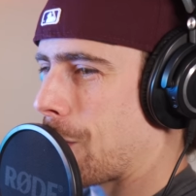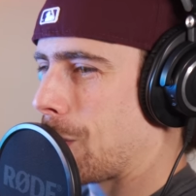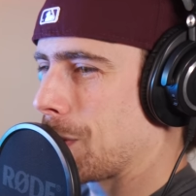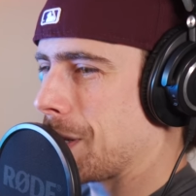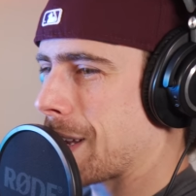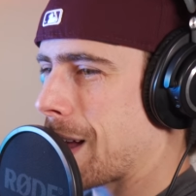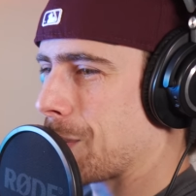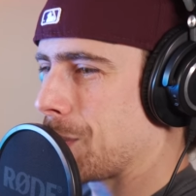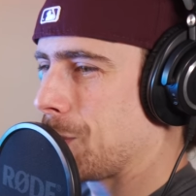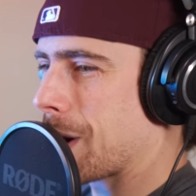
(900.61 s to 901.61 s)
Only
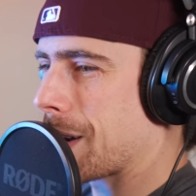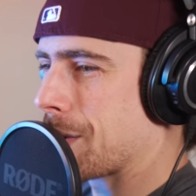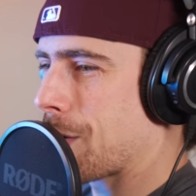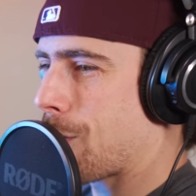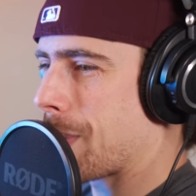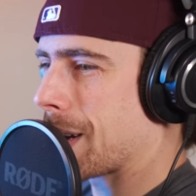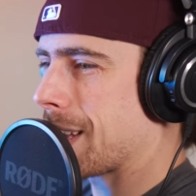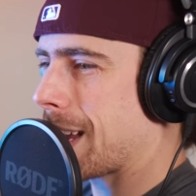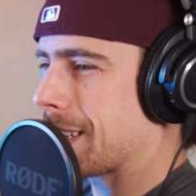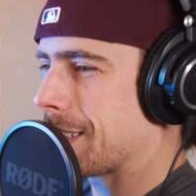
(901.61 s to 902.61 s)
now do I know my
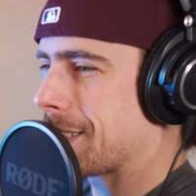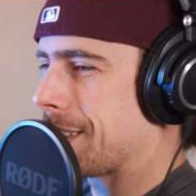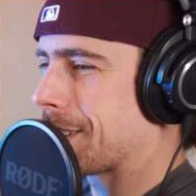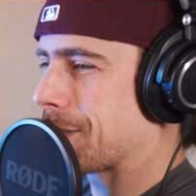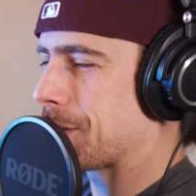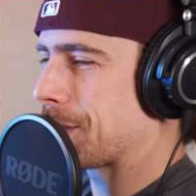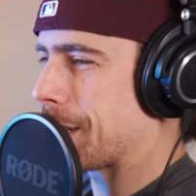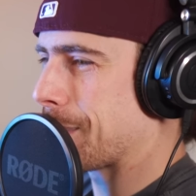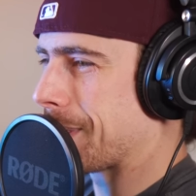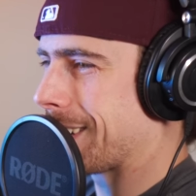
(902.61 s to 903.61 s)
daddy is here to
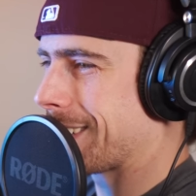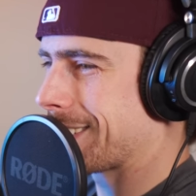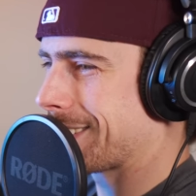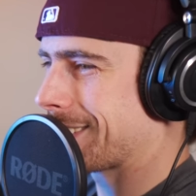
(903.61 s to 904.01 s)
see me.